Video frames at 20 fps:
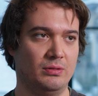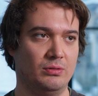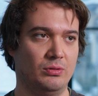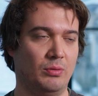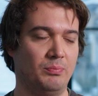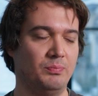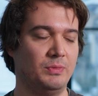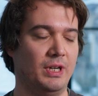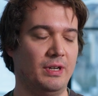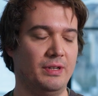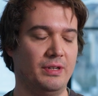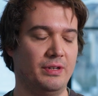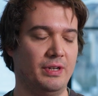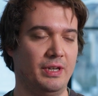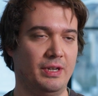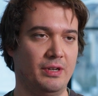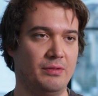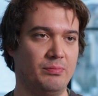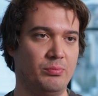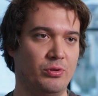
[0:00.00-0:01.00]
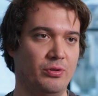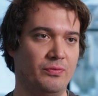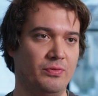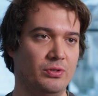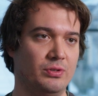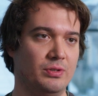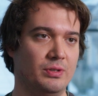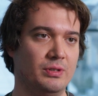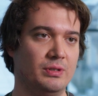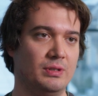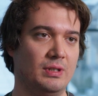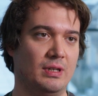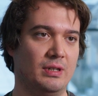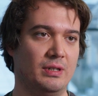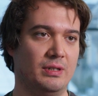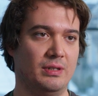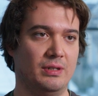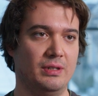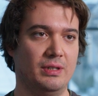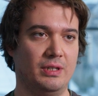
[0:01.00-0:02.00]
top-tier AI professors,
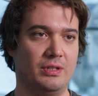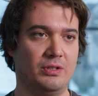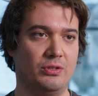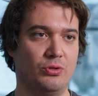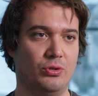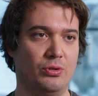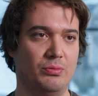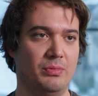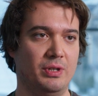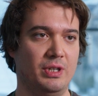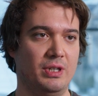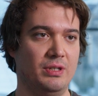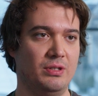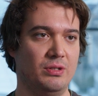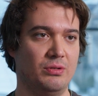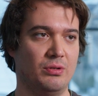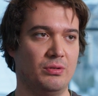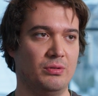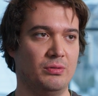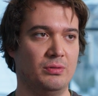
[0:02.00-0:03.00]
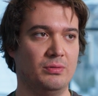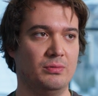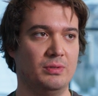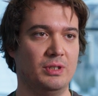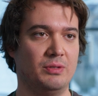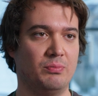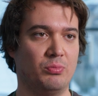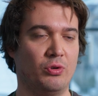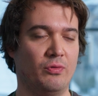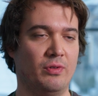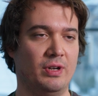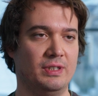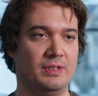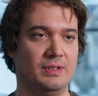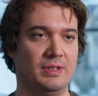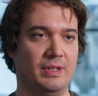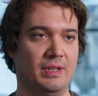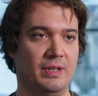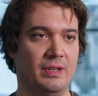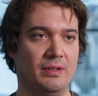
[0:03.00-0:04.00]
are in Germany, so it
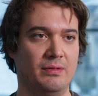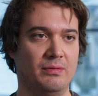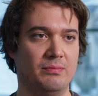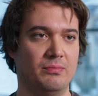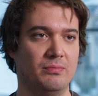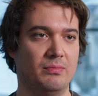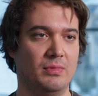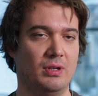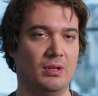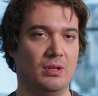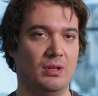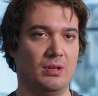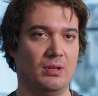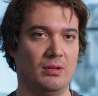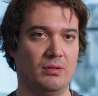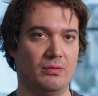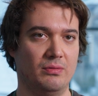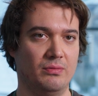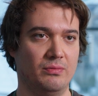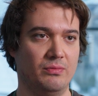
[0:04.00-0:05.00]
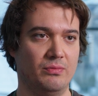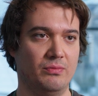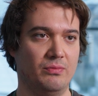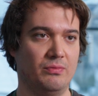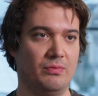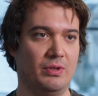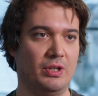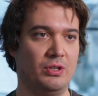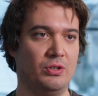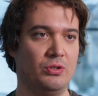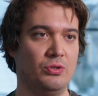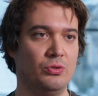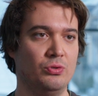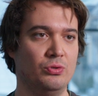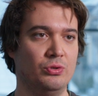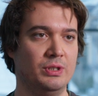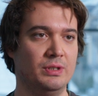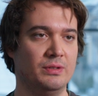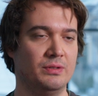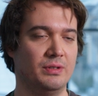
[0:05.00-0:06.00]
provides a very
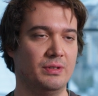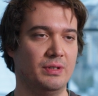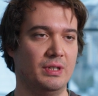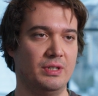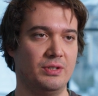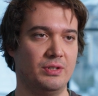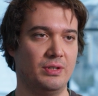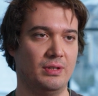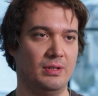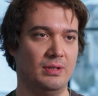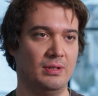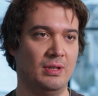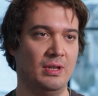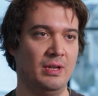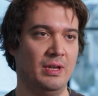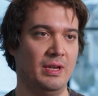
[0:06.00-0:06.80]
huge international